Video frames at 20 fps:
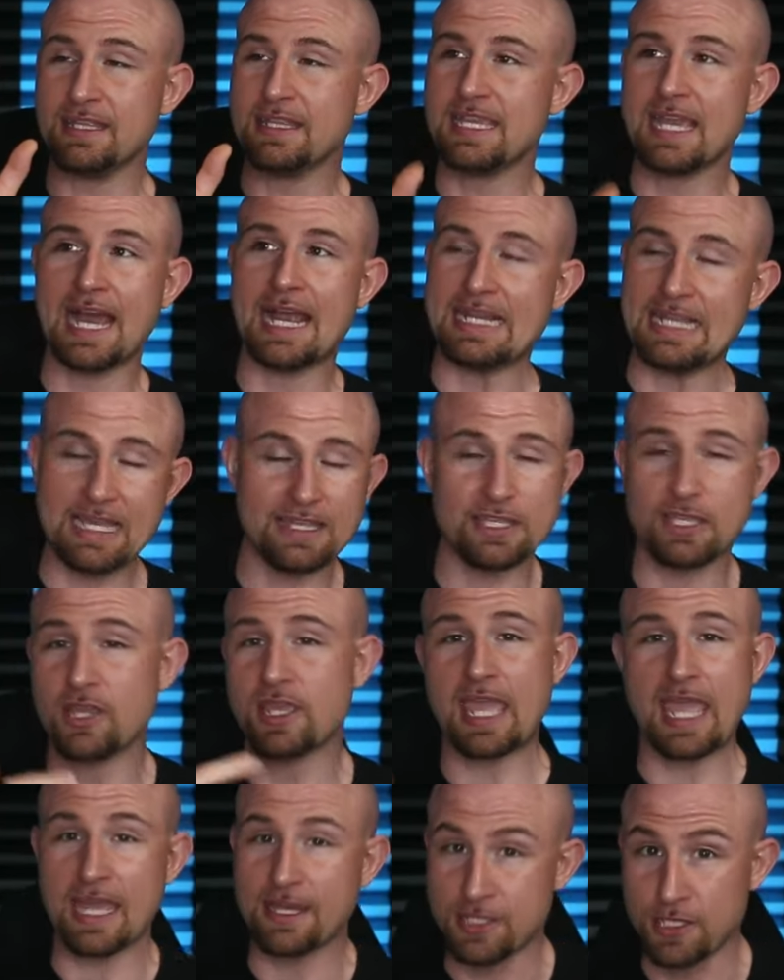the idea that you
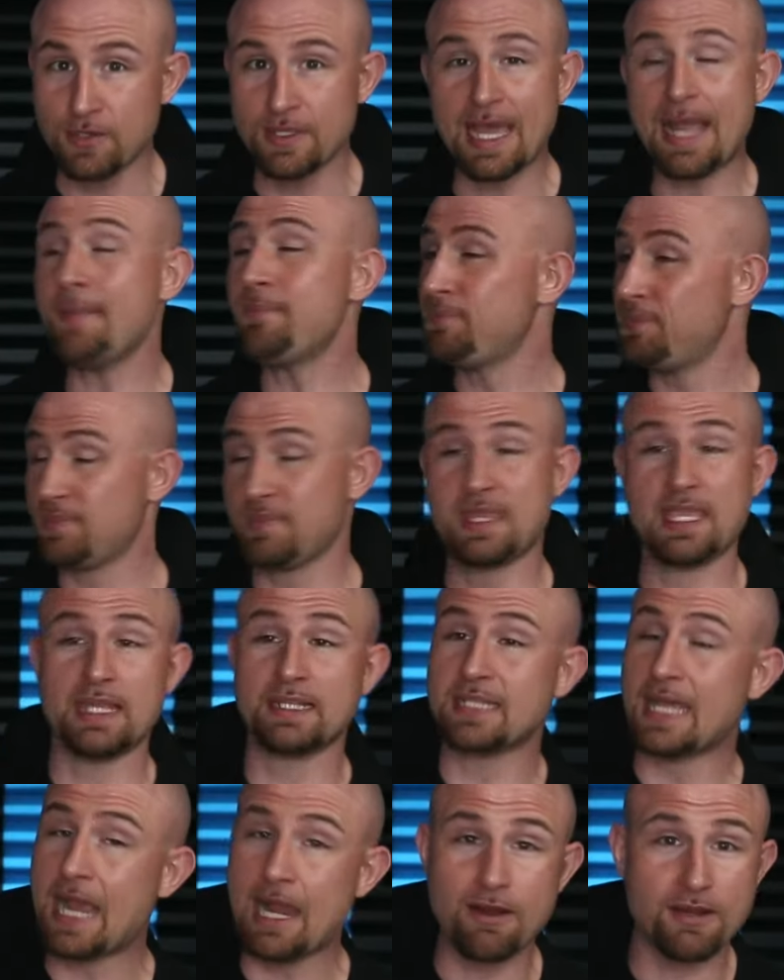can't do that, the
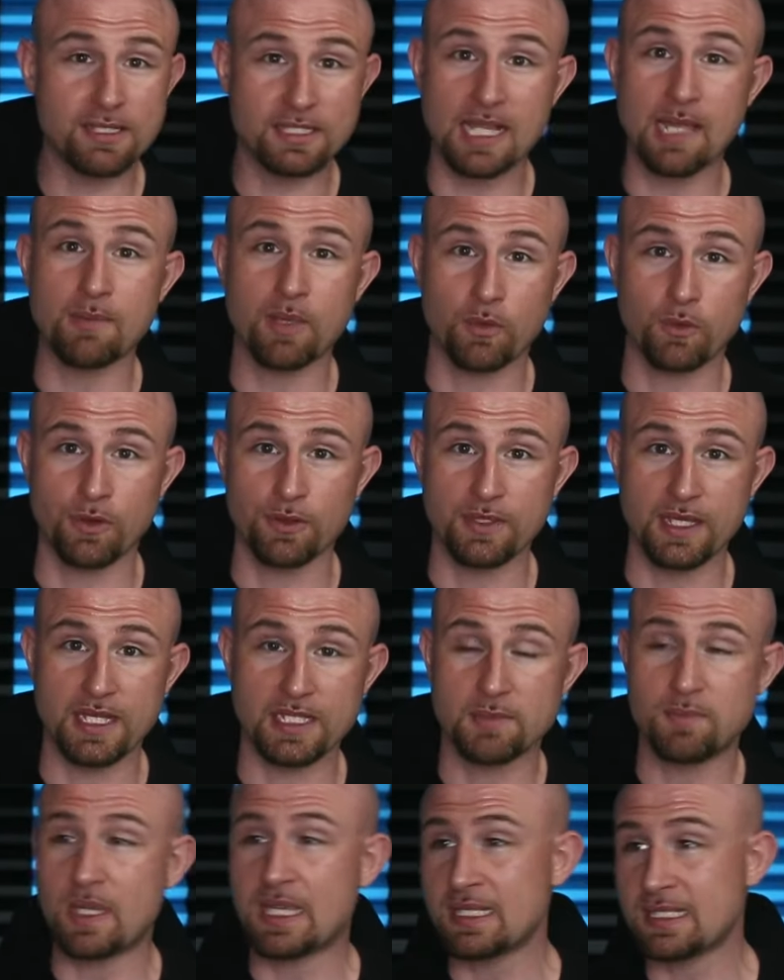entire Islamic world
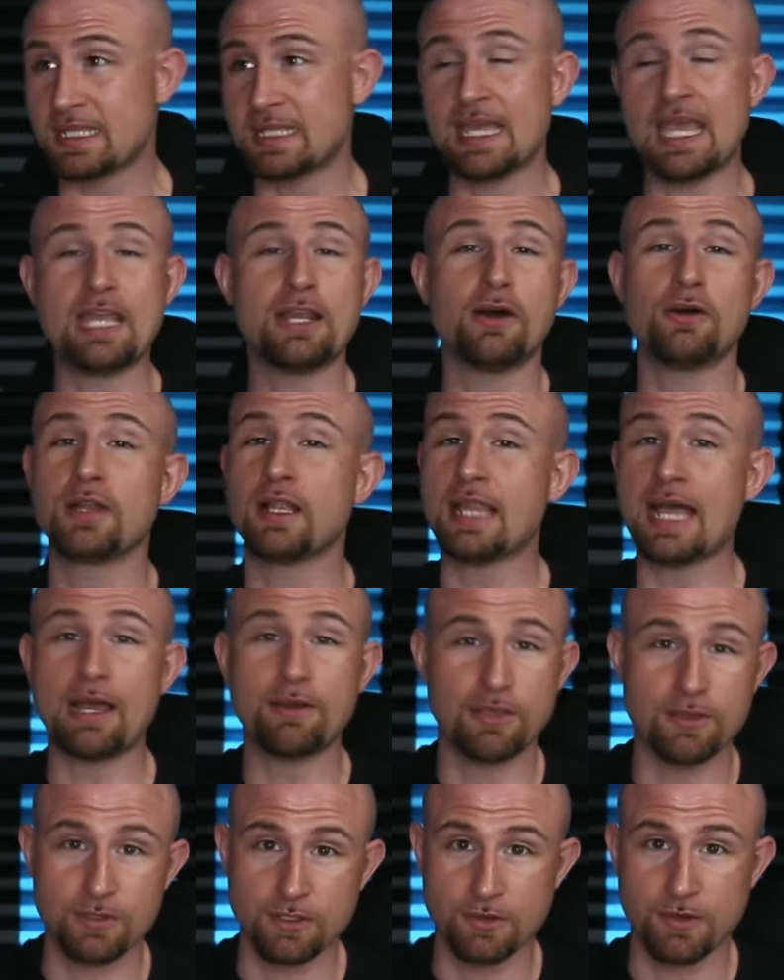does, because they don't allow
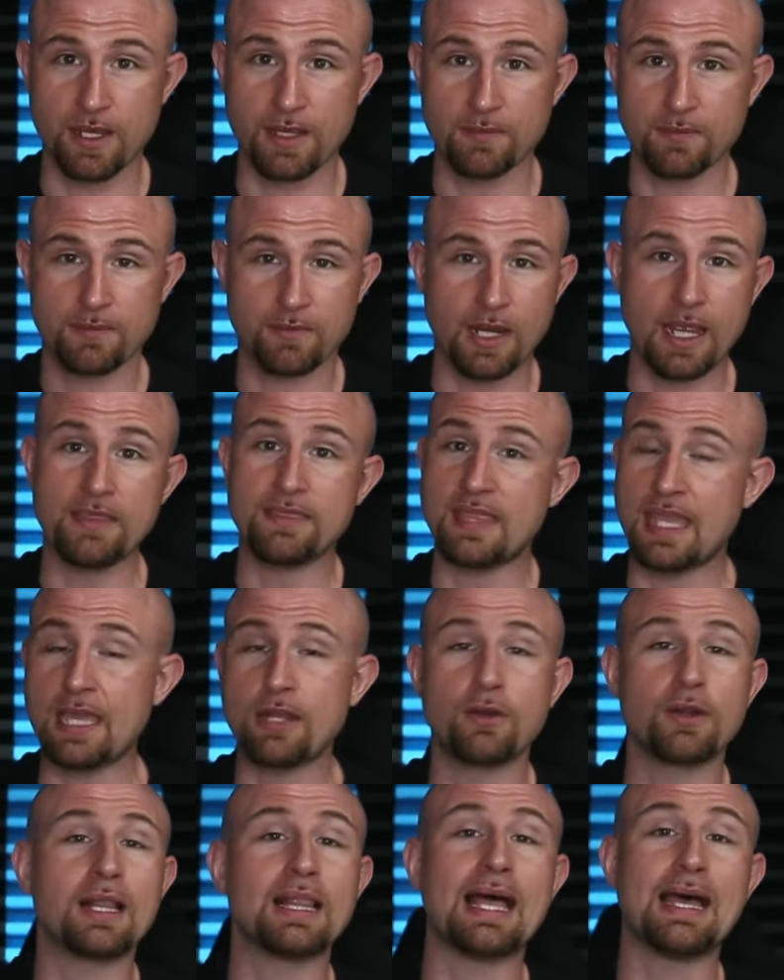usury, right? They
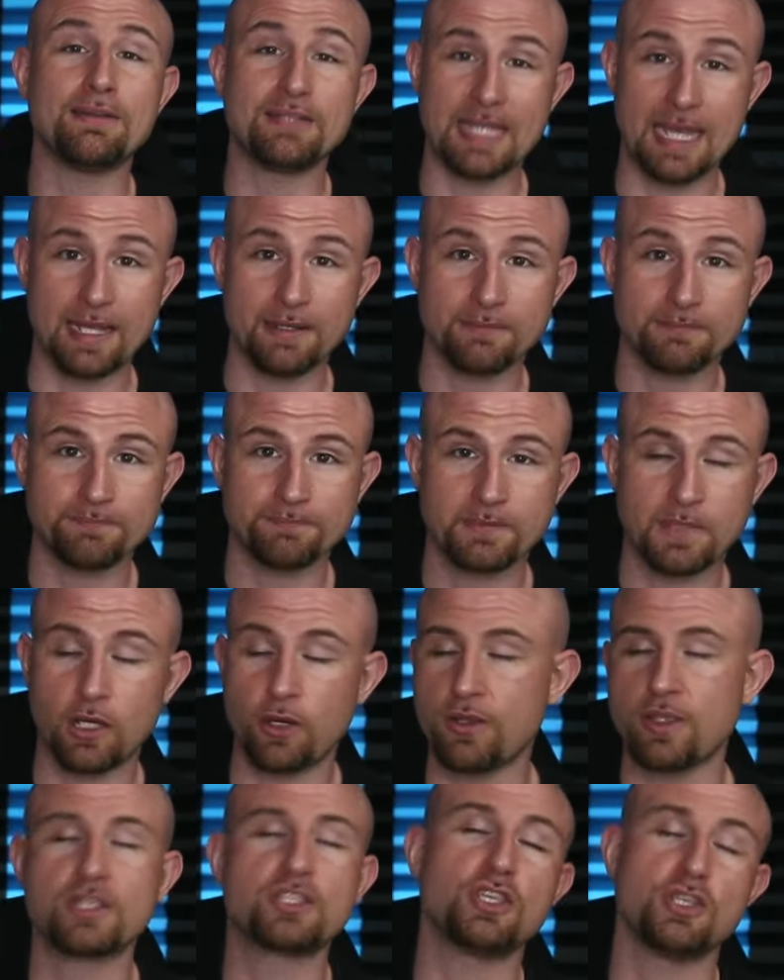don't allow debt. Or
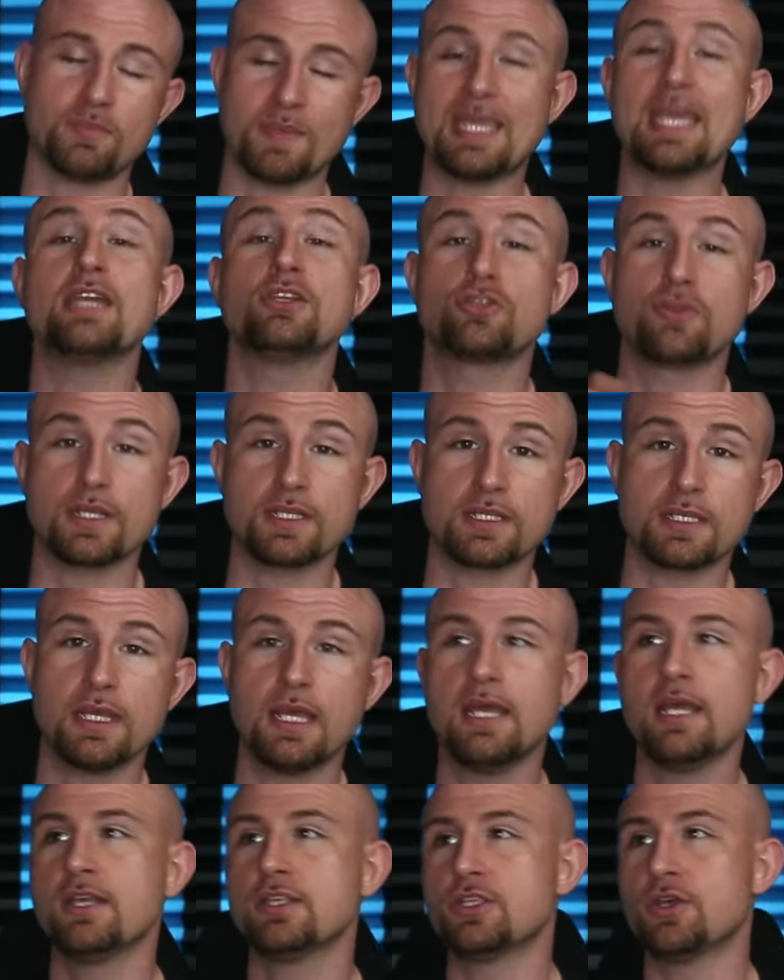excuse me, interest.
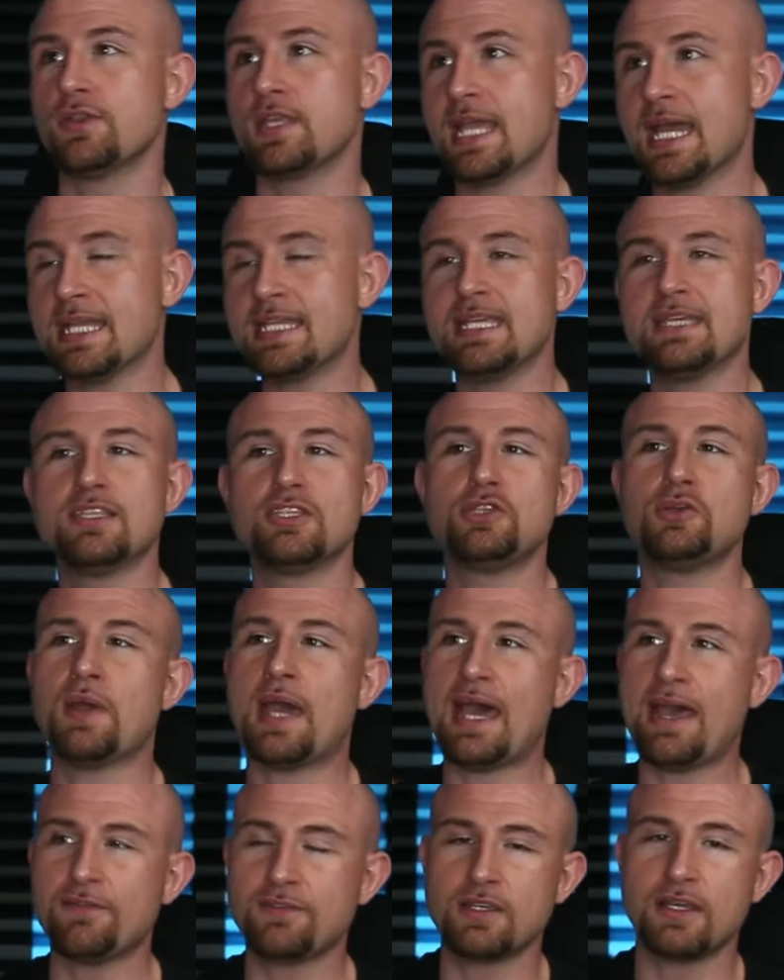So the idea that you
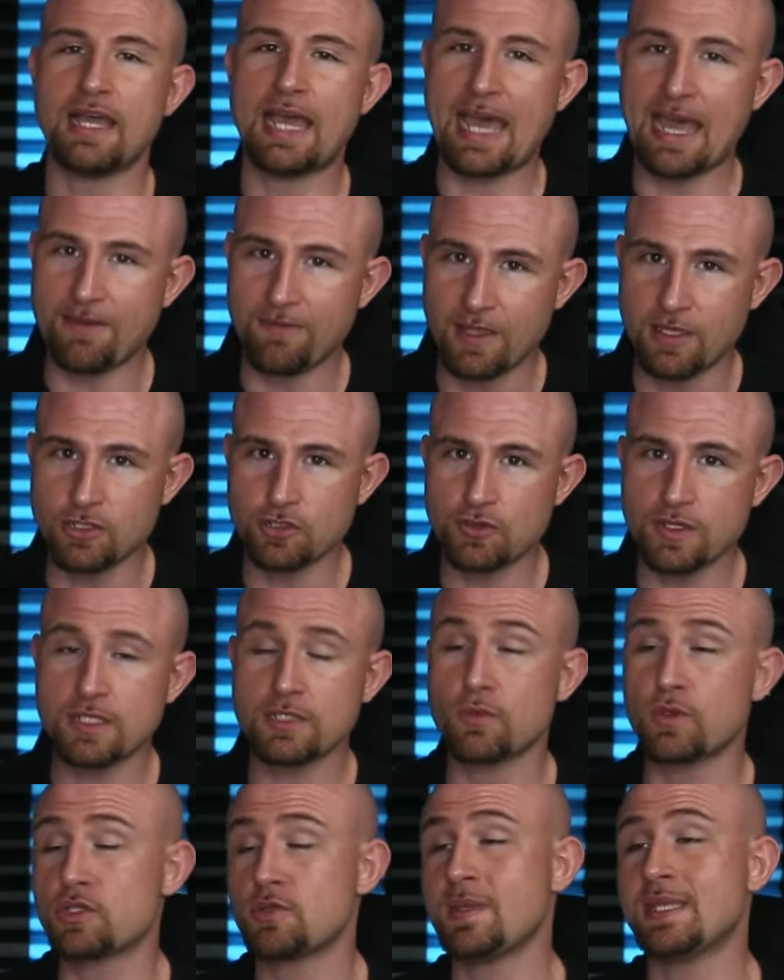have to have
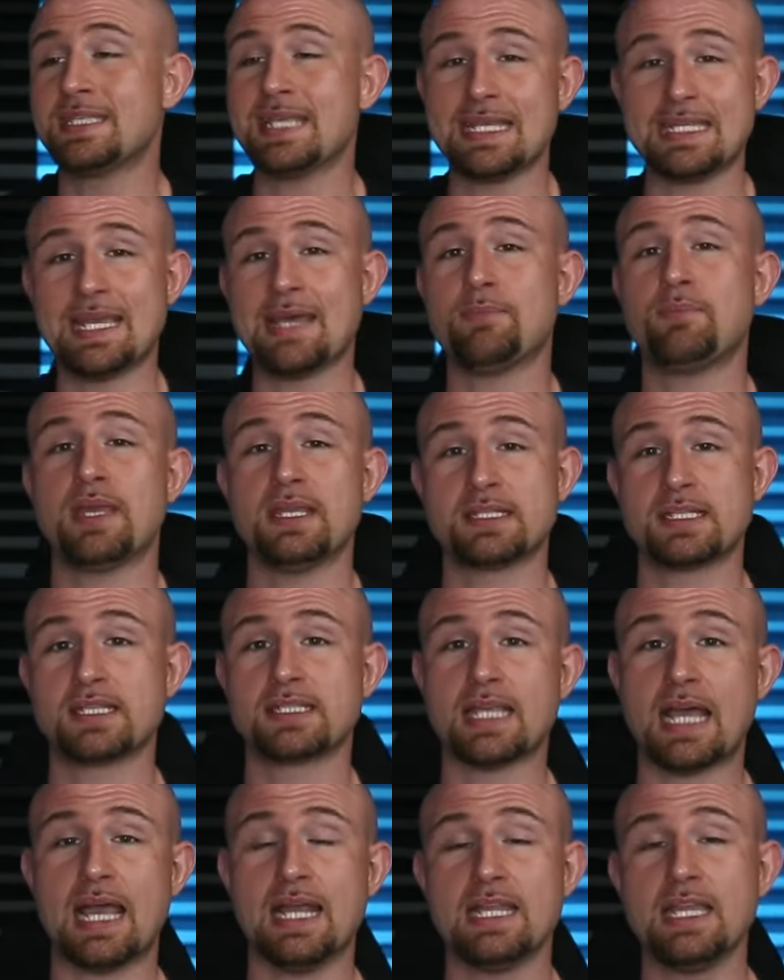interest, which means a debt-based
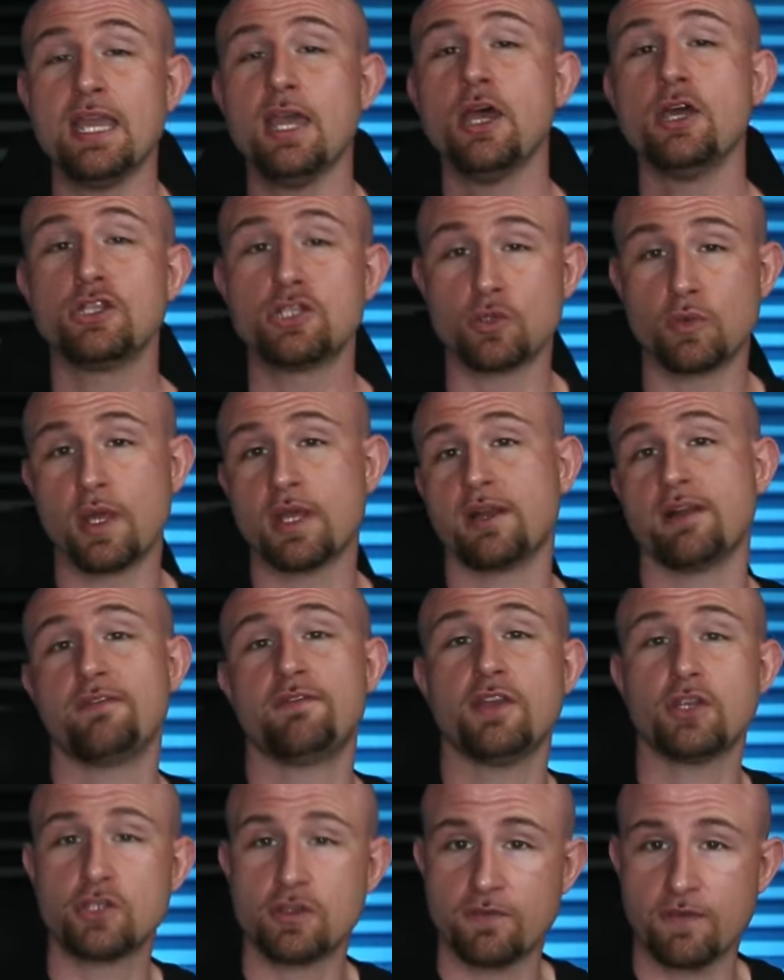society, to run an
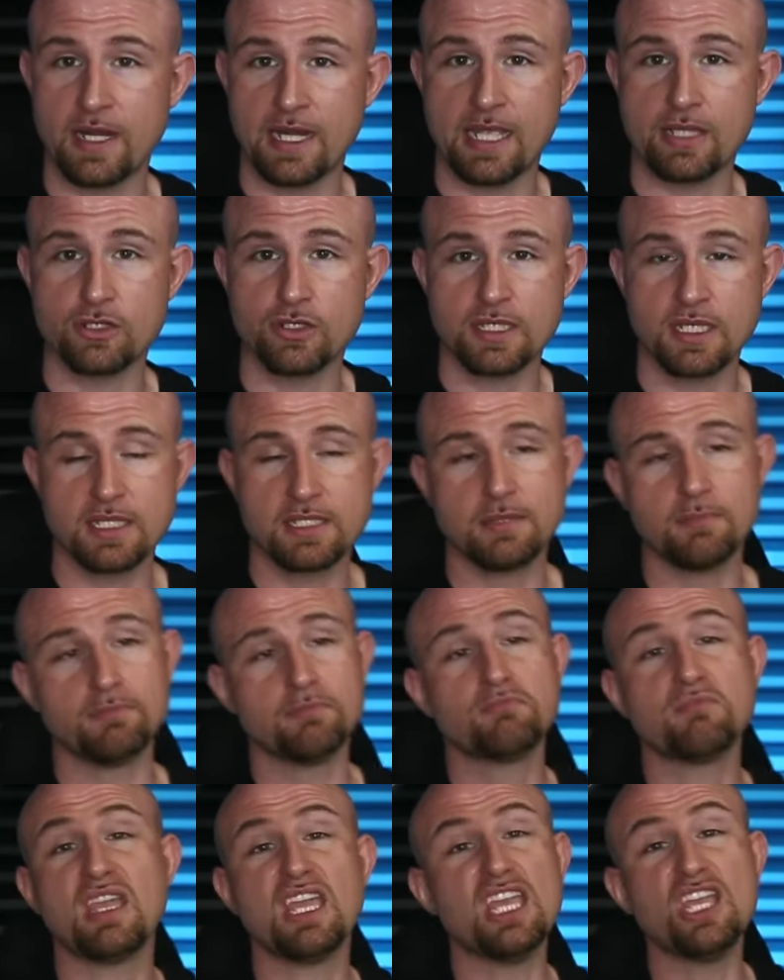efficient financial
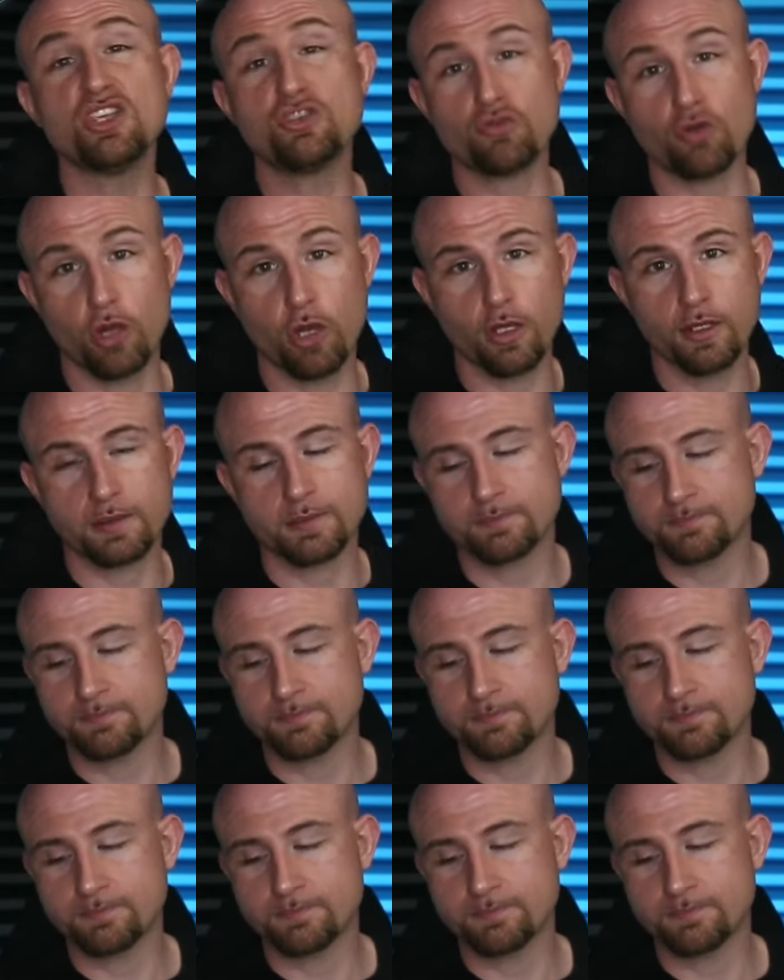system is wrong.